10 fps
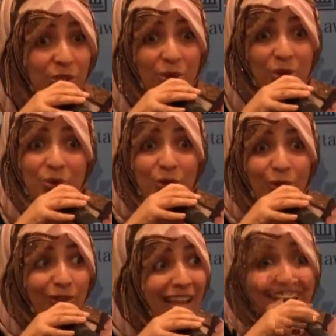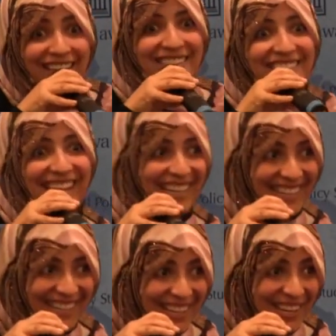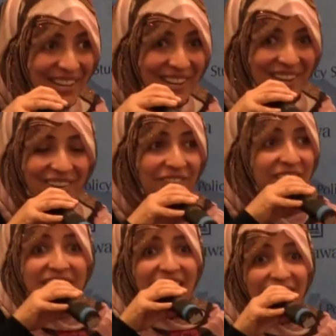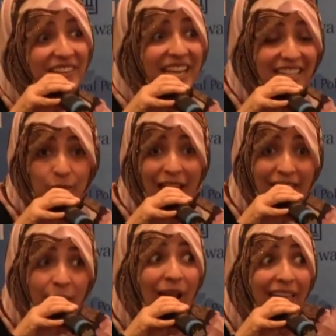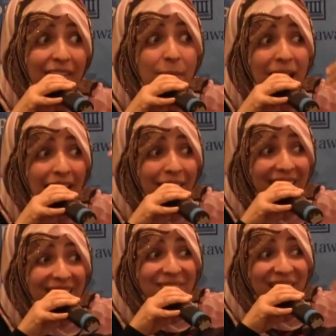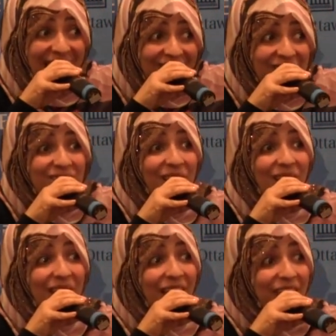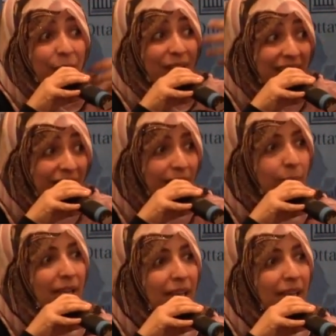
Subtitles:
to the square without their wives or their daughters, those men felt there was something missing.